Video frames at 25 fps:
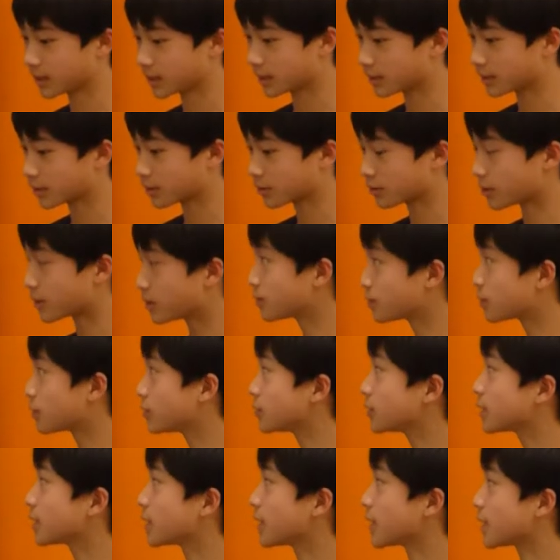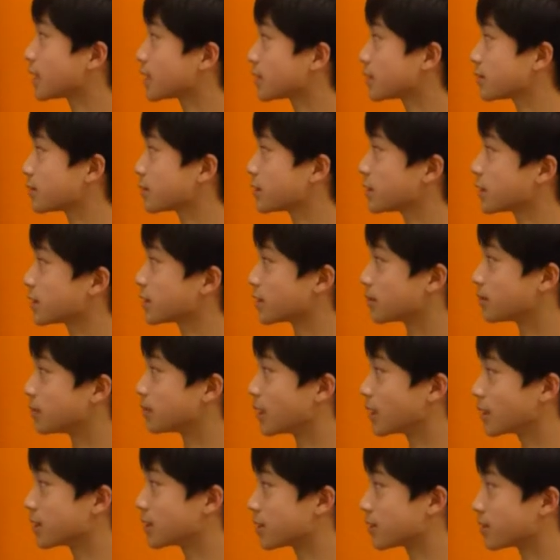There's one world class, which is the
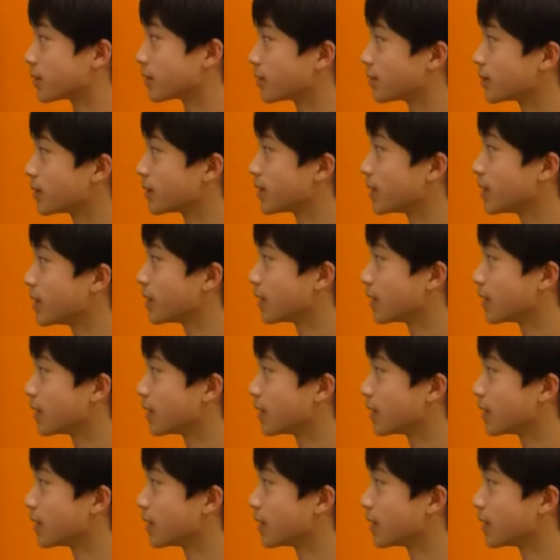bloodstream,